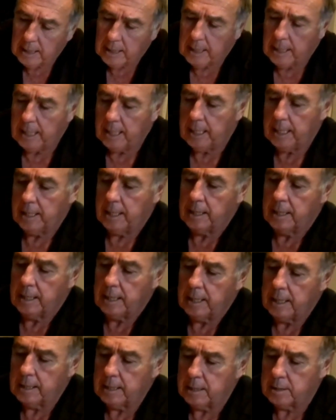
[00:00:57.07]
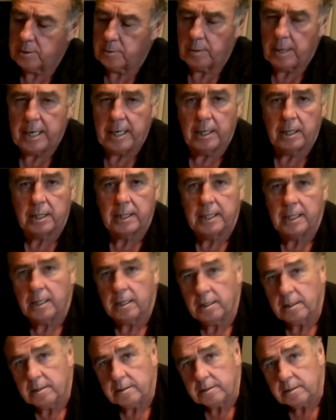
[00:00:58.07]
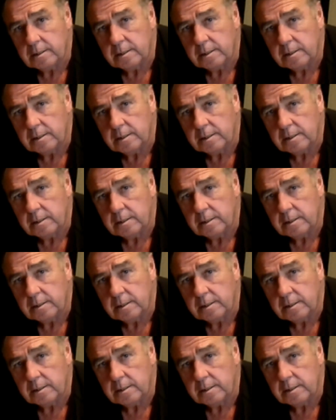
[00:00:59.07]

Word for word: And in this rail here,